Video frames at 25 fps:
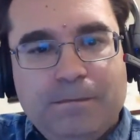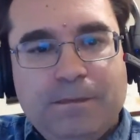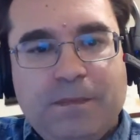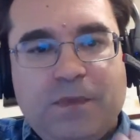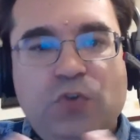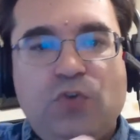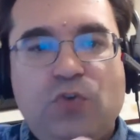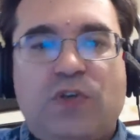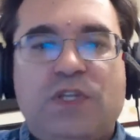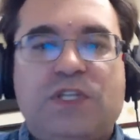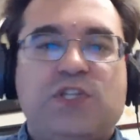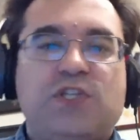
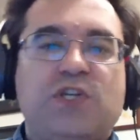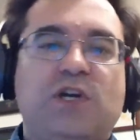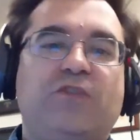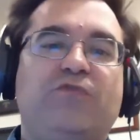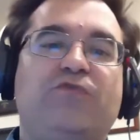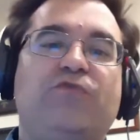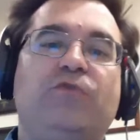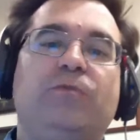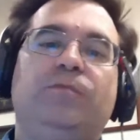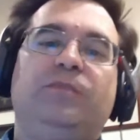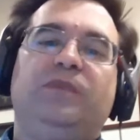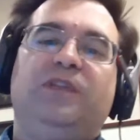you can start
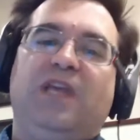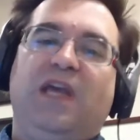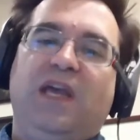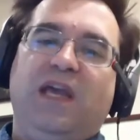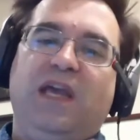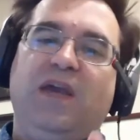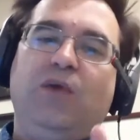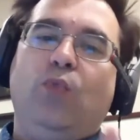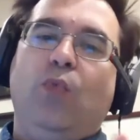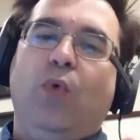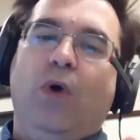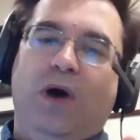from
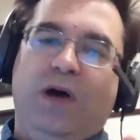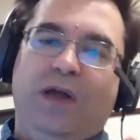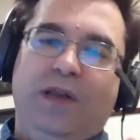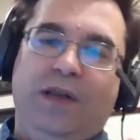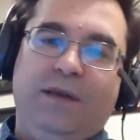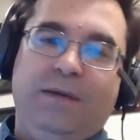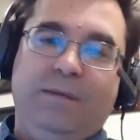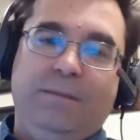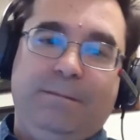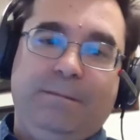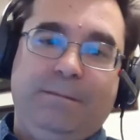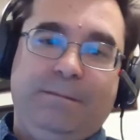day
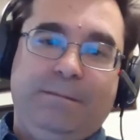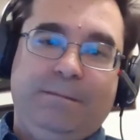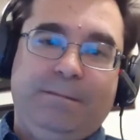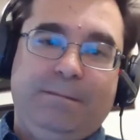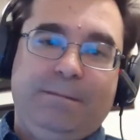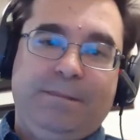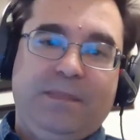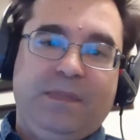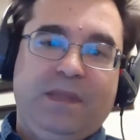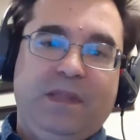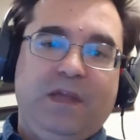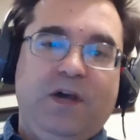one
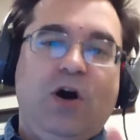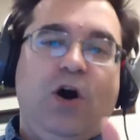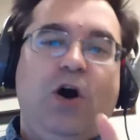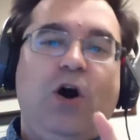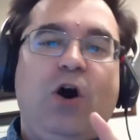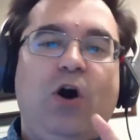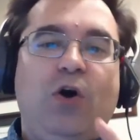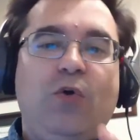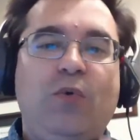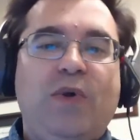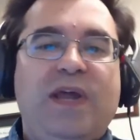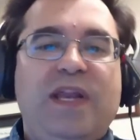
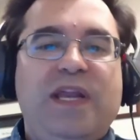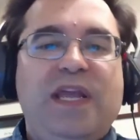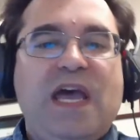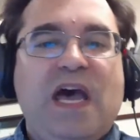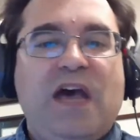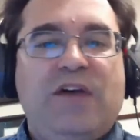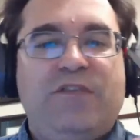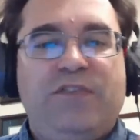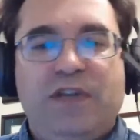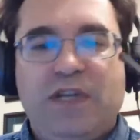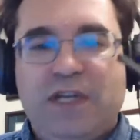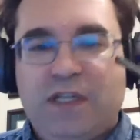already
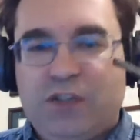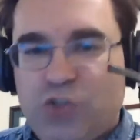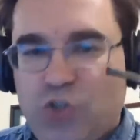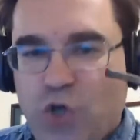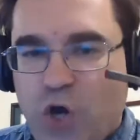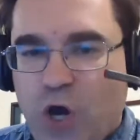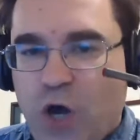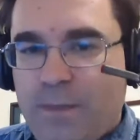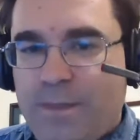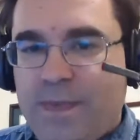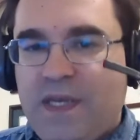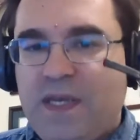having a
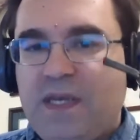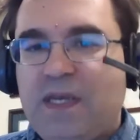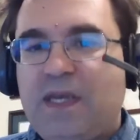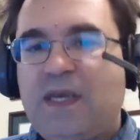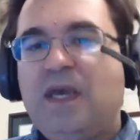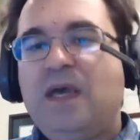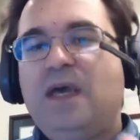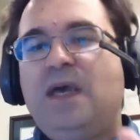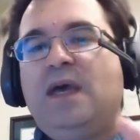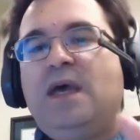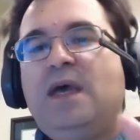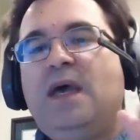topic
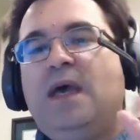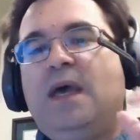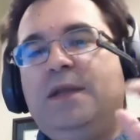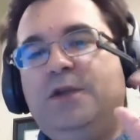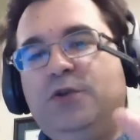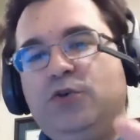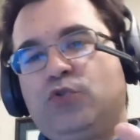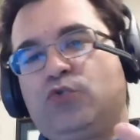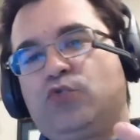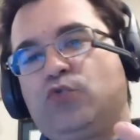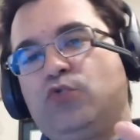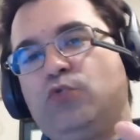and
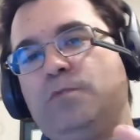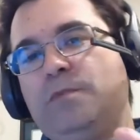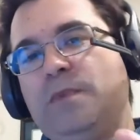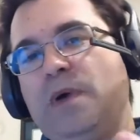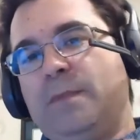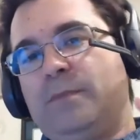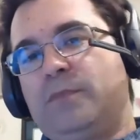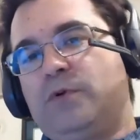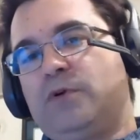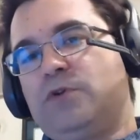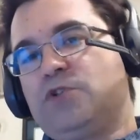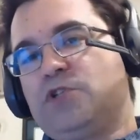your group
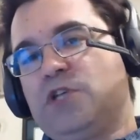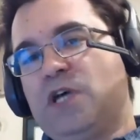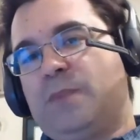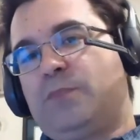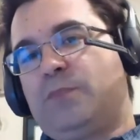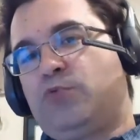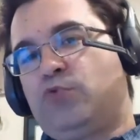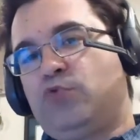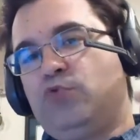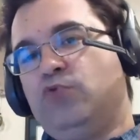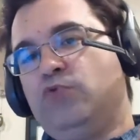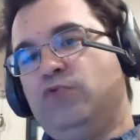members
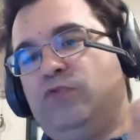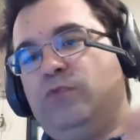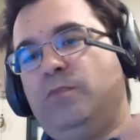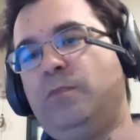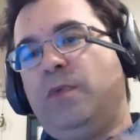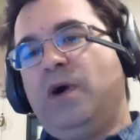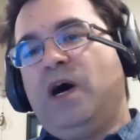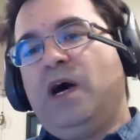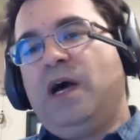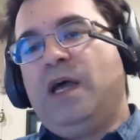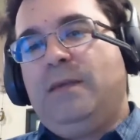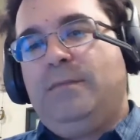approved
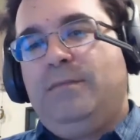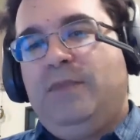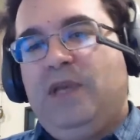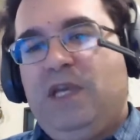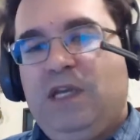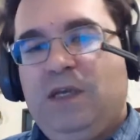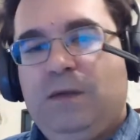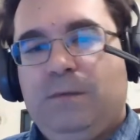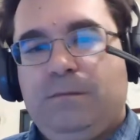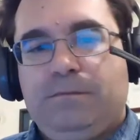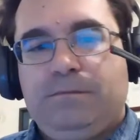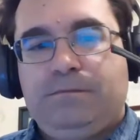by
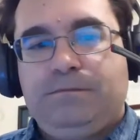me.